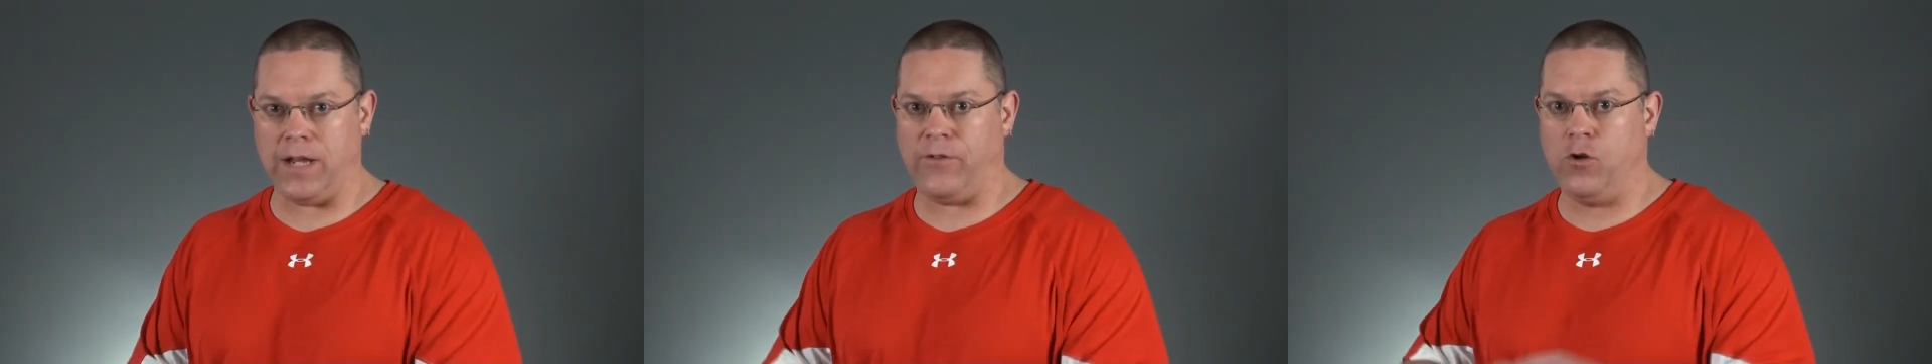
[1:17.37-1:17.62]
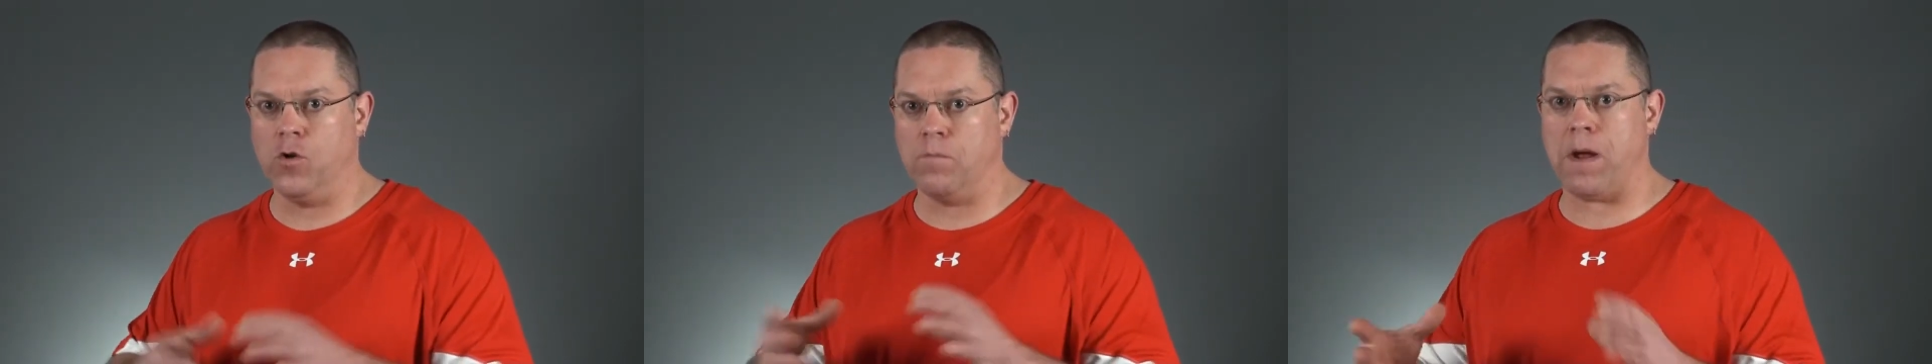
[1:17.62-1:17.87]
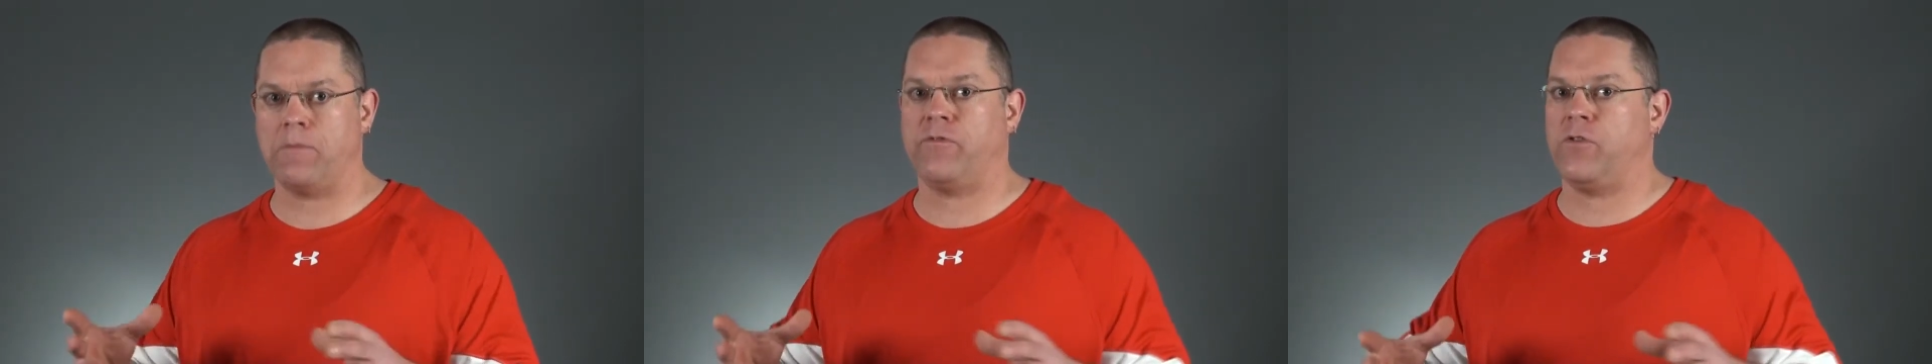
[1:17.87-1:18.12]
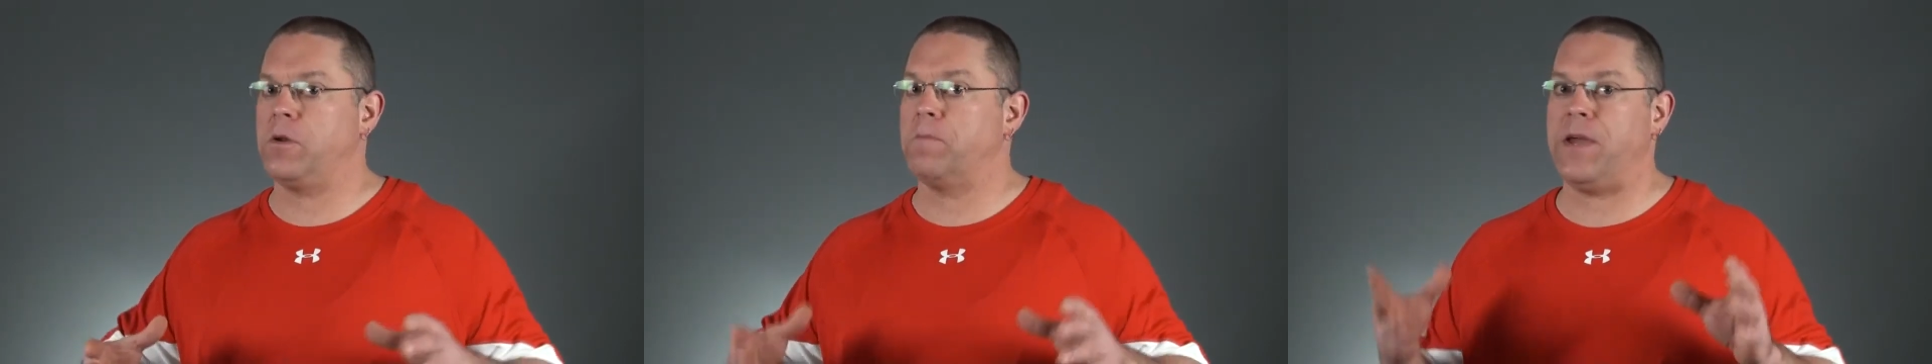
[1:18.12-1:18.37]
If you remember
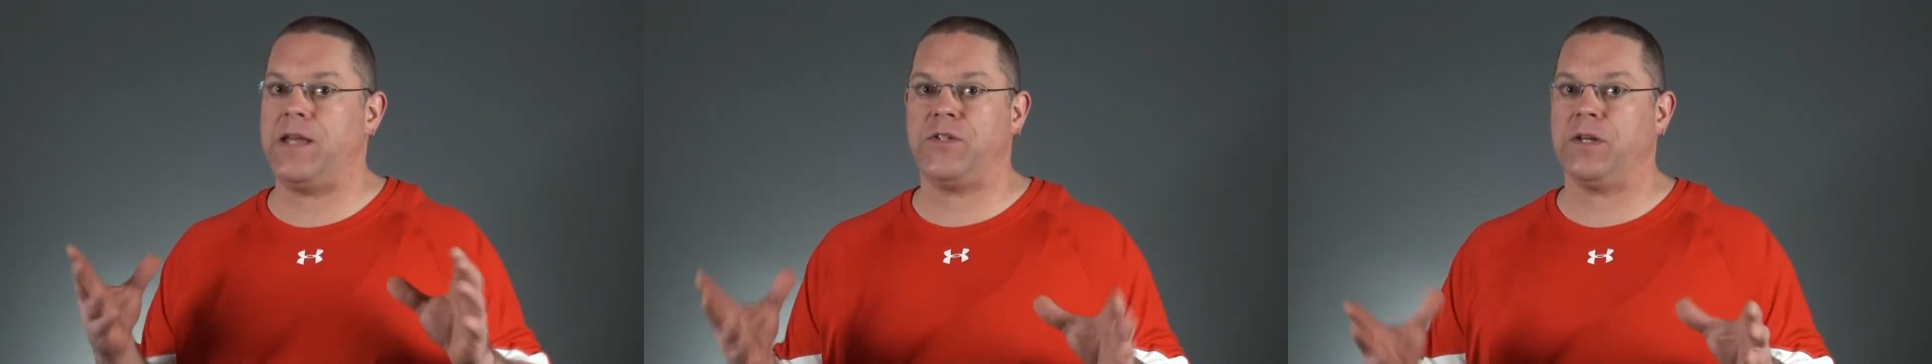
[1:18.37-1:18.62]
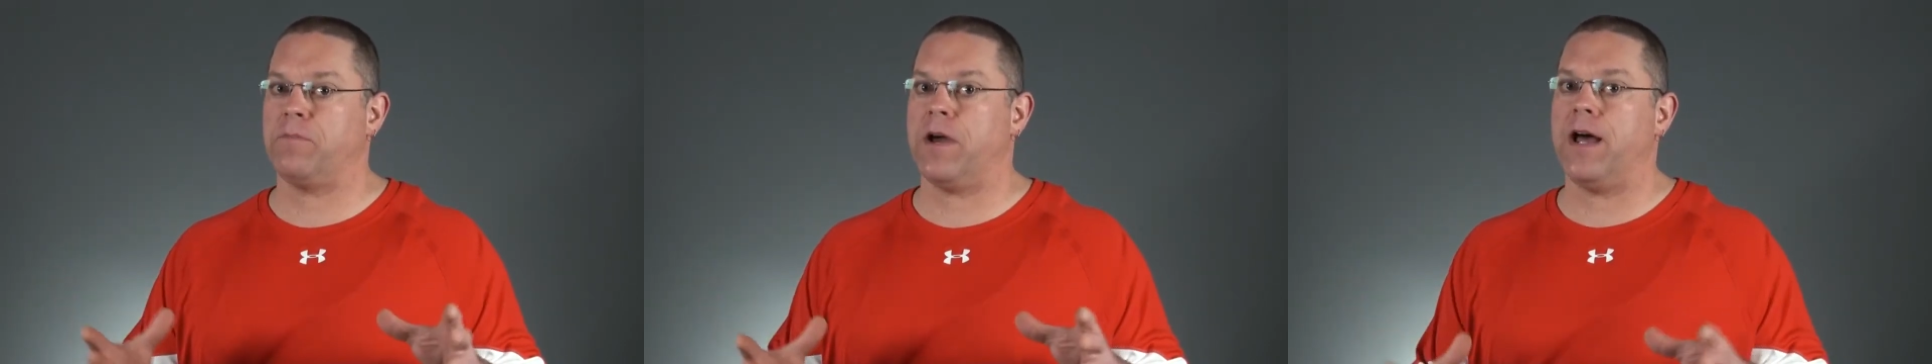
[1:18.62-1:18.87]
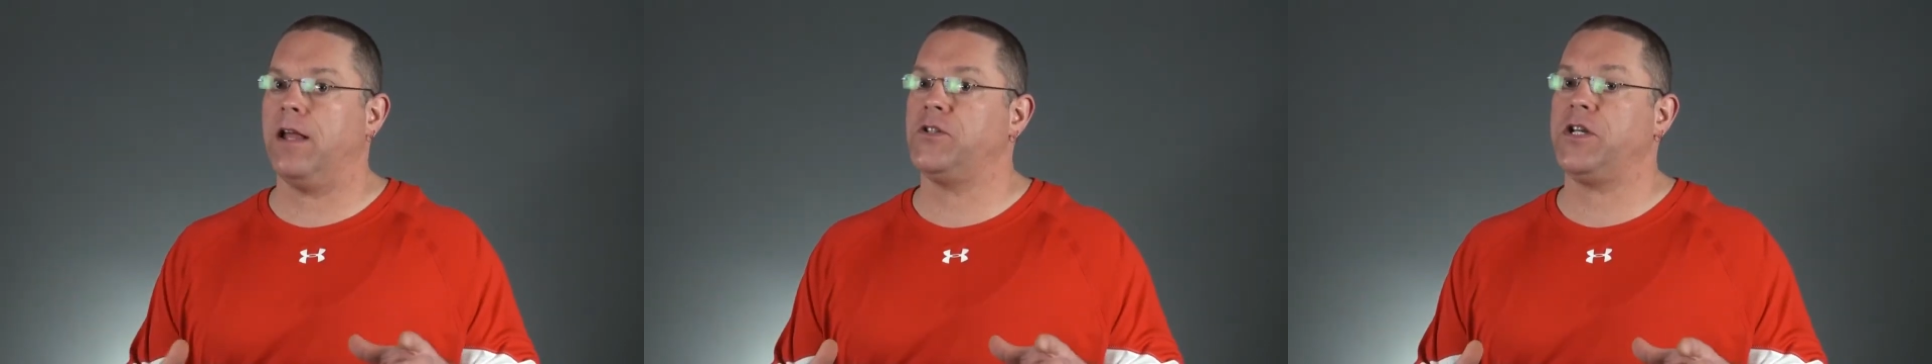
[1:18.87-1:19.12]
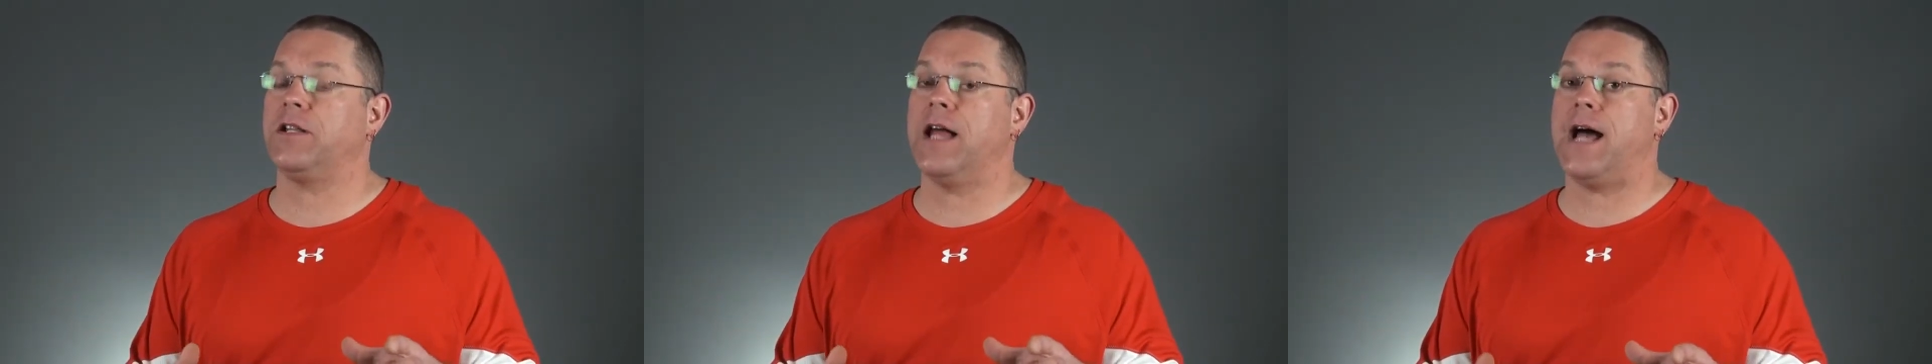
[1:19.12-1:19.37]
from your basic
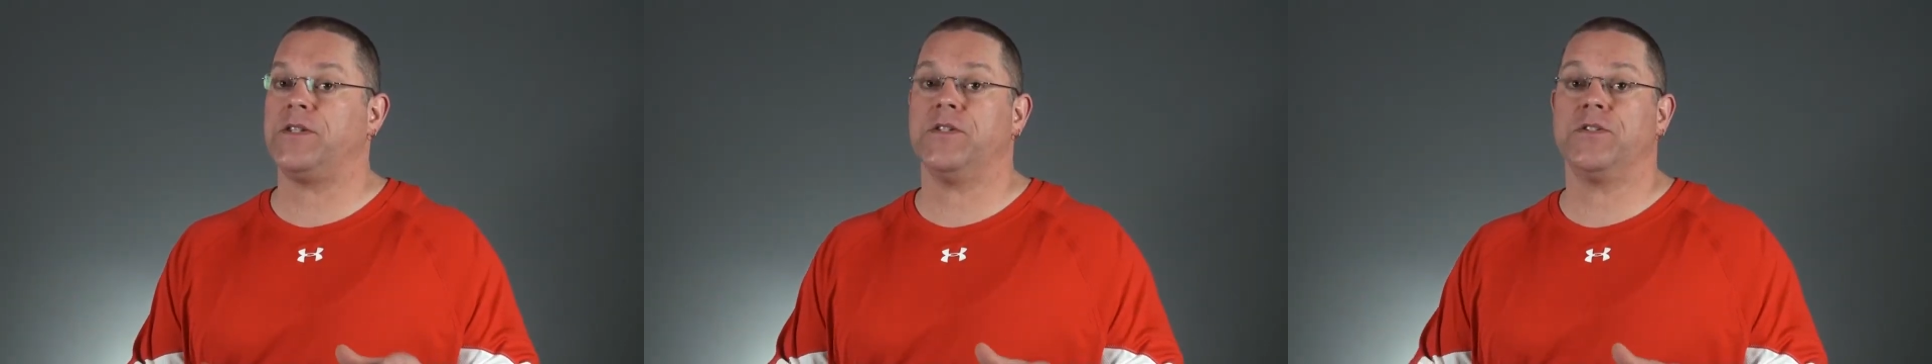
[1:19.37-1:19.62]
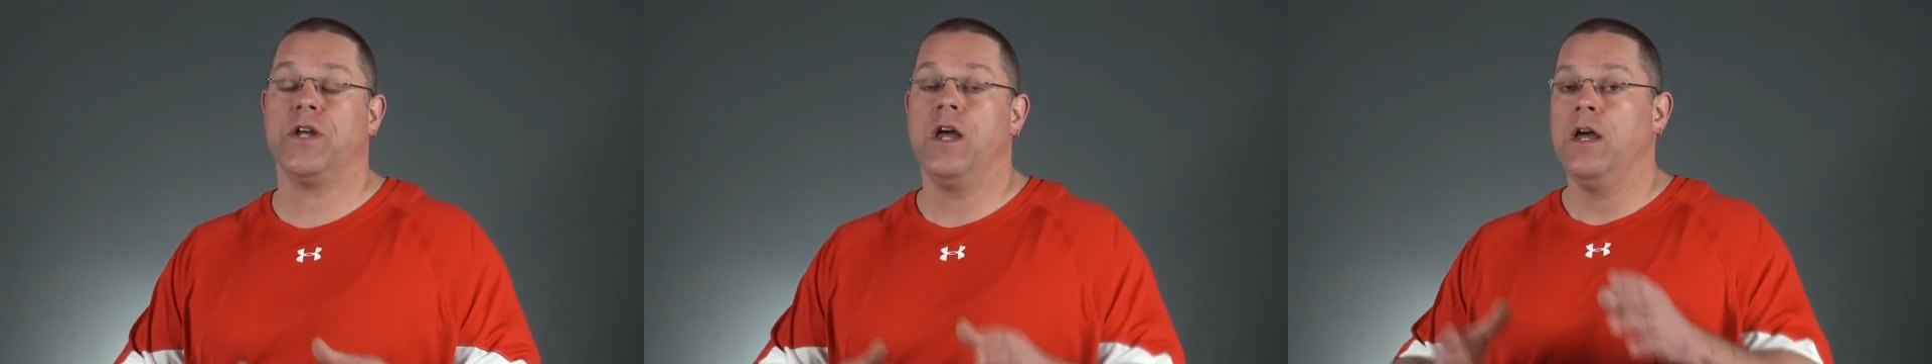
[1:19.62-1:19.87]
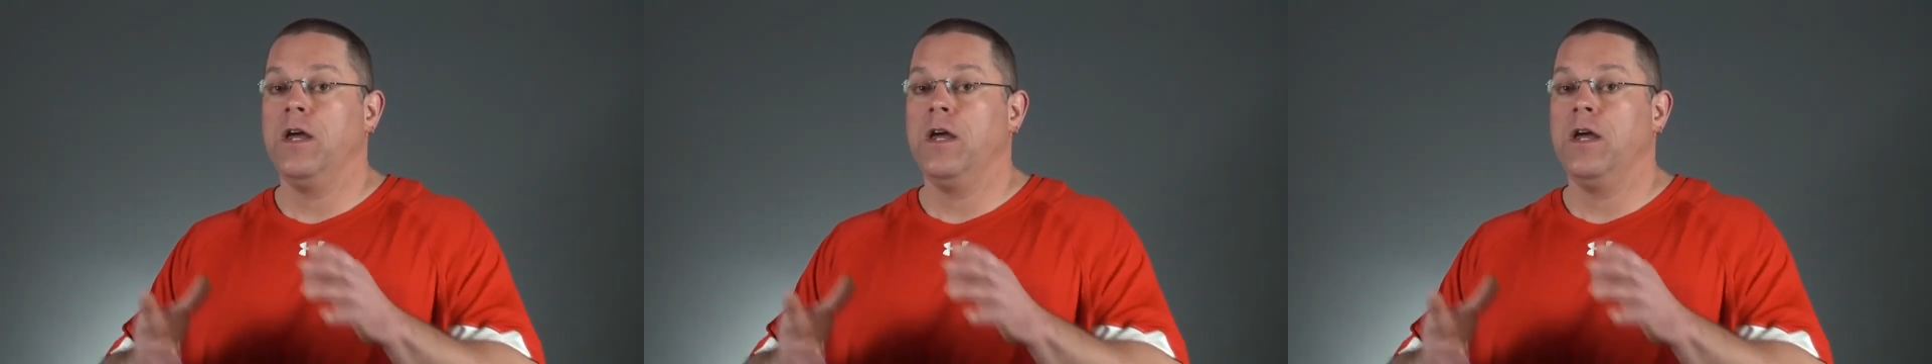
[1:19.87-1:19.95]
biology classes,